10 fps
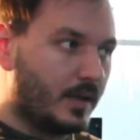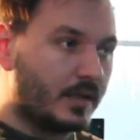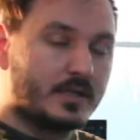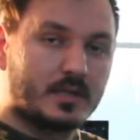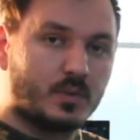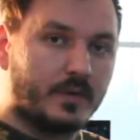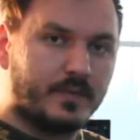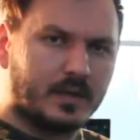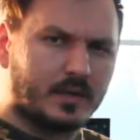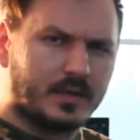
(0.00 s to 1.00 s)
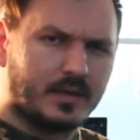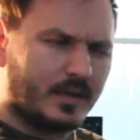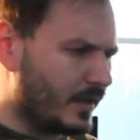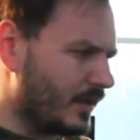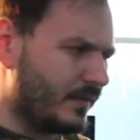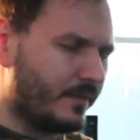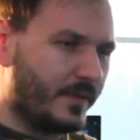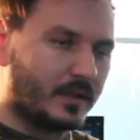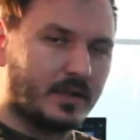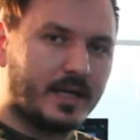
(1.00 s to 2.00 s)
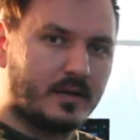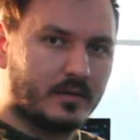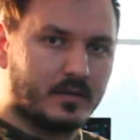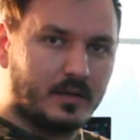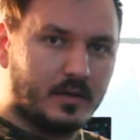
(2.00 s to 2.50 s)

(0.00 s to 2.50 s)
At least that's what it felt like it, and it even felt lighter.